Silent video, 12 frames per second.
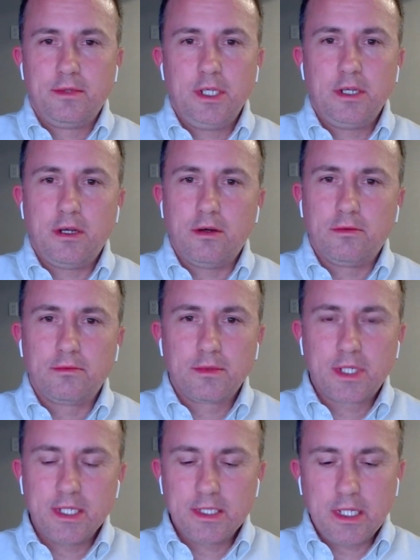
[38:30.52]

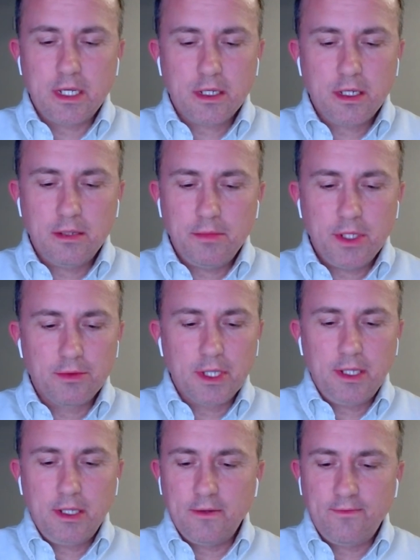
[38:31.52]
because it can be
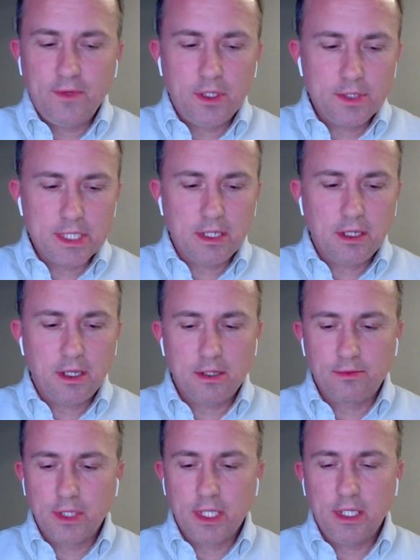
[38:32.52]
really confusing
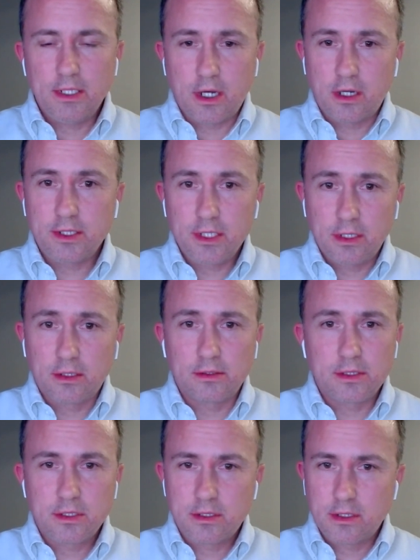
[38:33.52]
and really
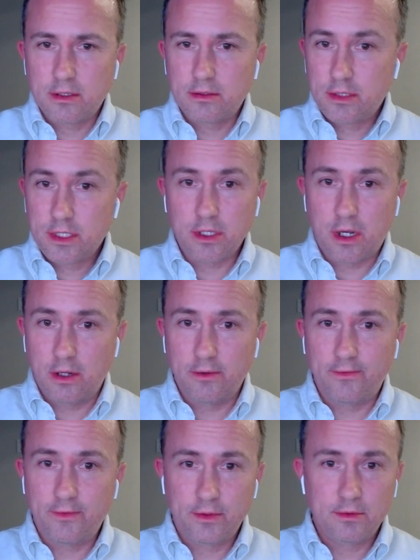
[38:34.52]
daunting to
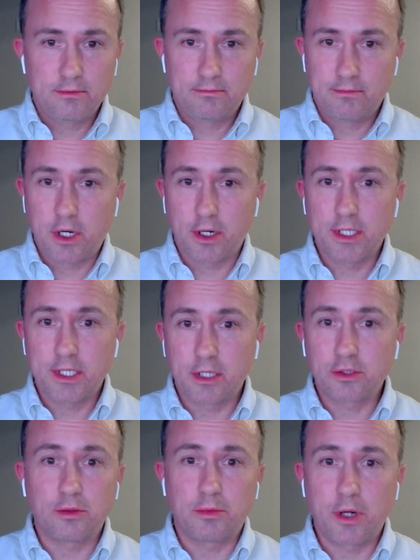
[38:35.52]
solve
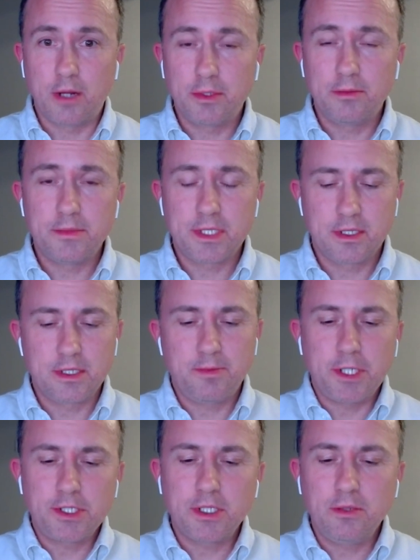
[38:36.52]
architectural problems,
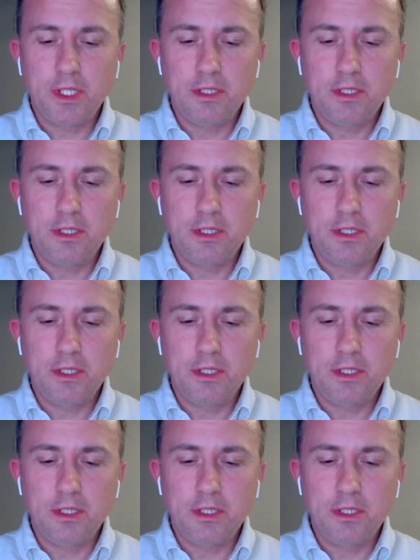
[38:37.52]
especially